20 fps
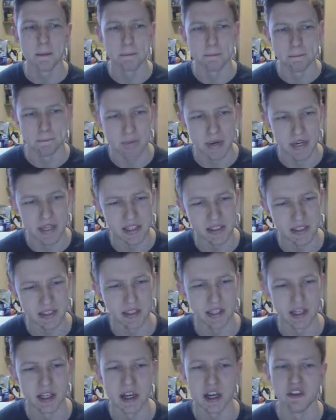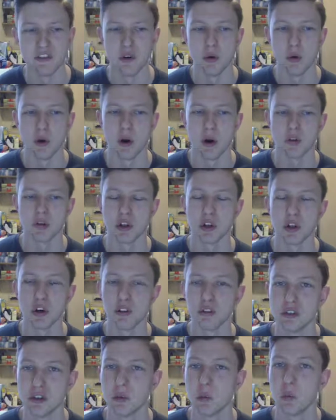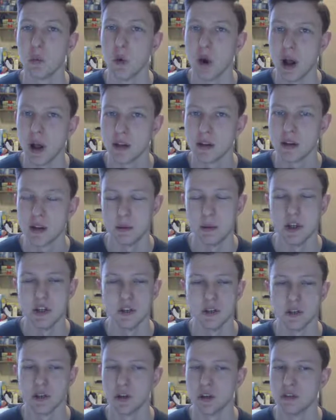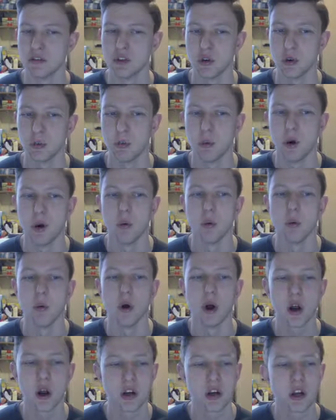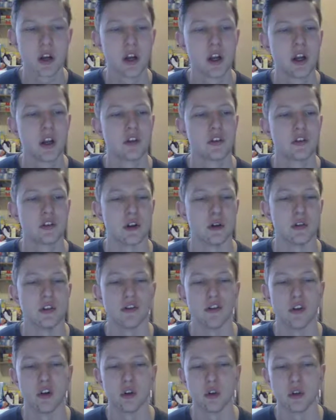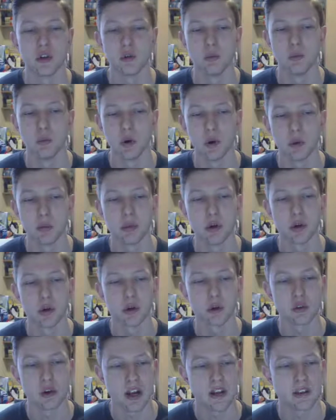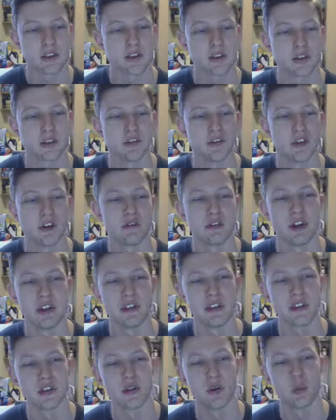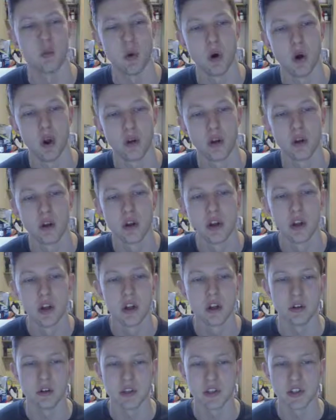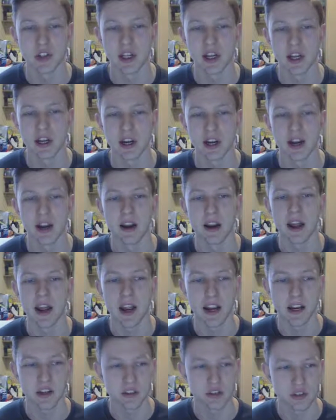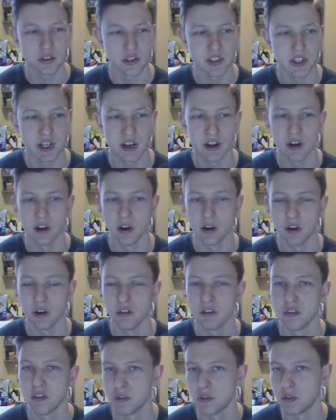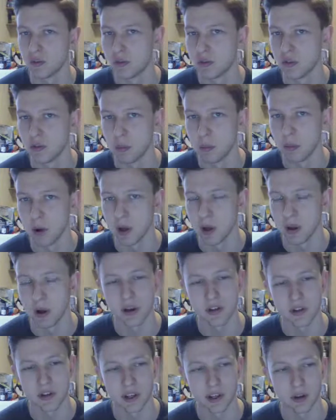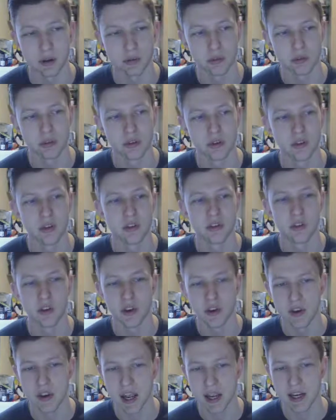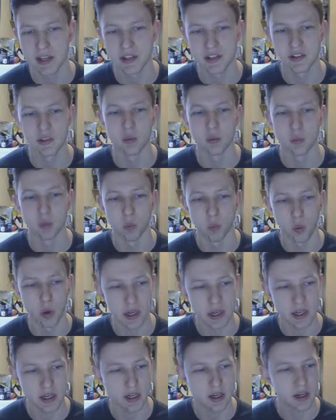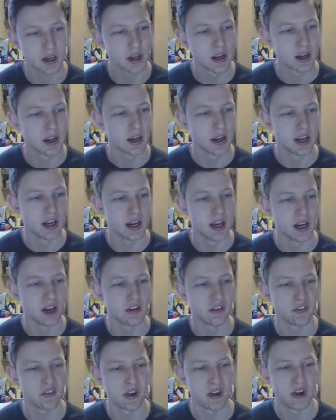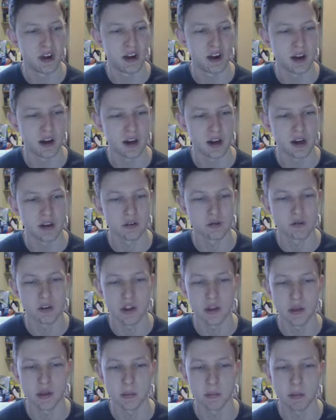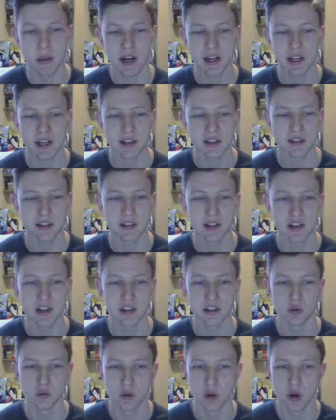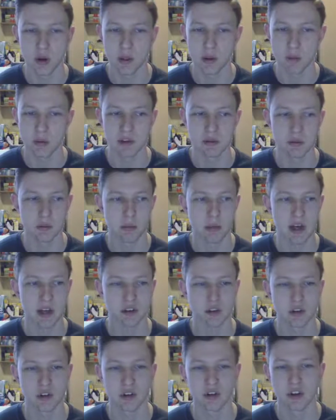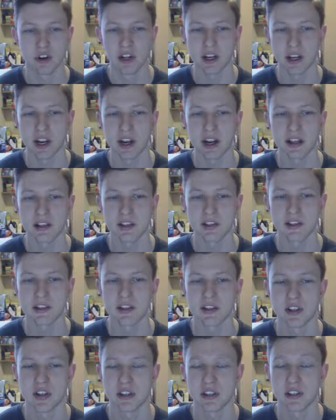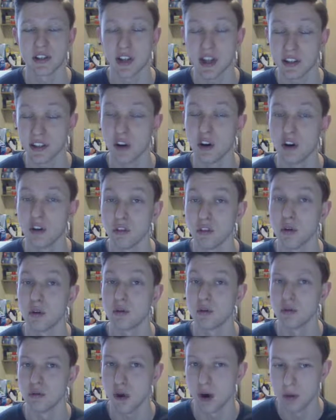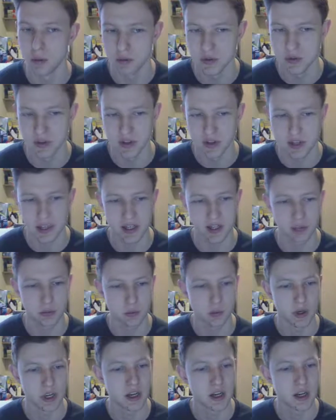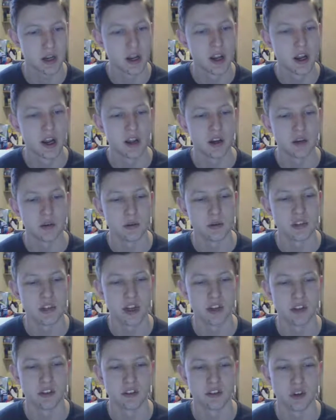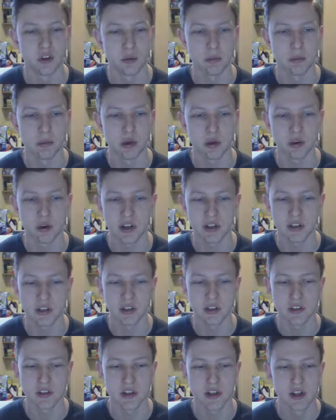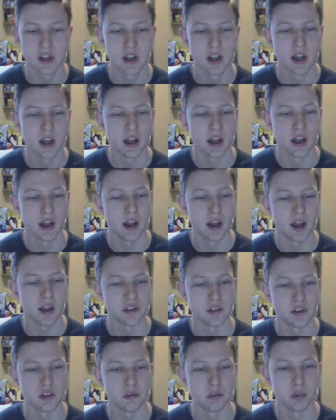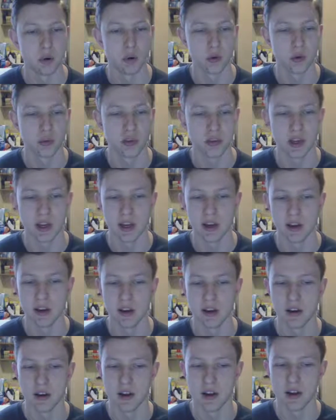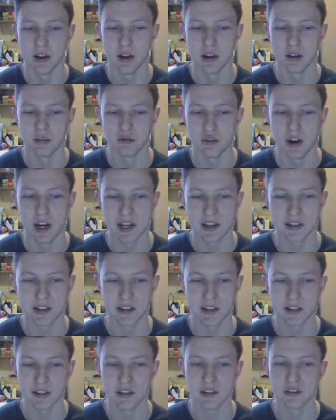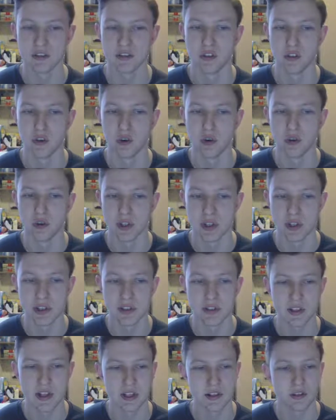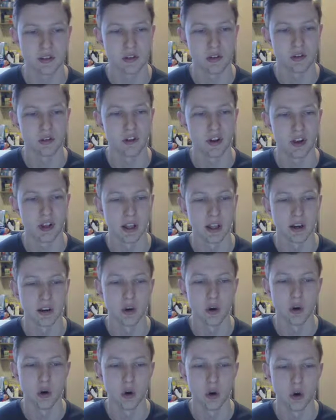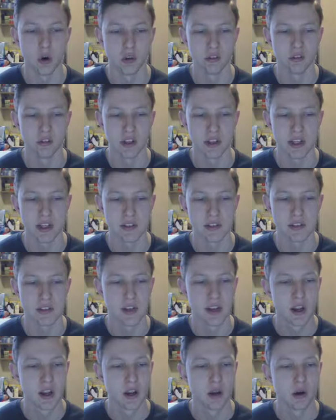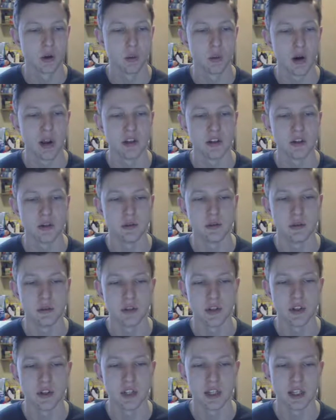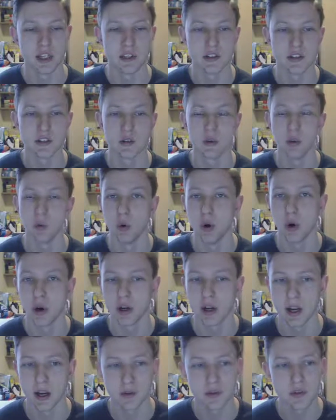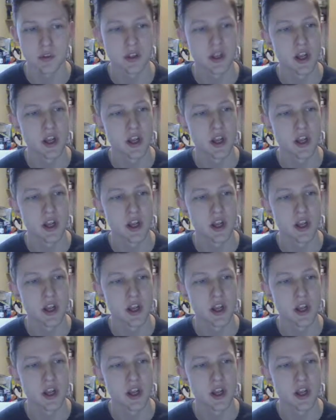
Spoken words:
Basically, if you are recovering well, it means you could have done more work, so the volume will progress. If I rate this a 1, you'll see I get an extra set of dumbbell RDLs the next week. If I rate the back exercise a 1, that means my back's recovering. I get an extra set of rows the next week. And you'll see how the volume progresses as you put in ratings for these days. So fill in all of these when you do the day's workouts.